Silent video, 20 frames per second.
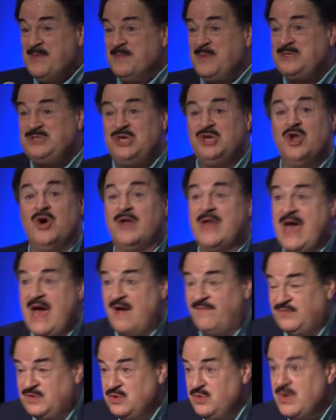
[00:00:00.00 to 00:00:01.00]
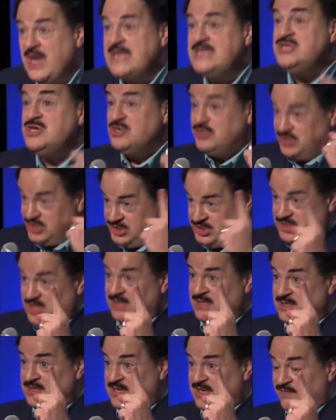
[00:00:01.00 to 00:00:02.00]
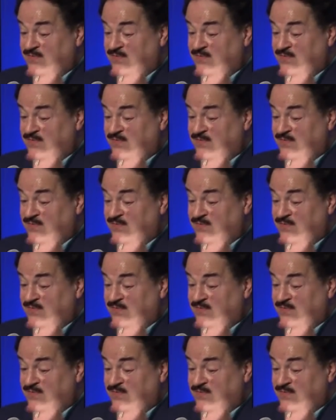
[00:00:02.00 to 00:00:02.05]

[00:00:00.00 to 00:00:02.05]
But you don't have to, and you shouldn't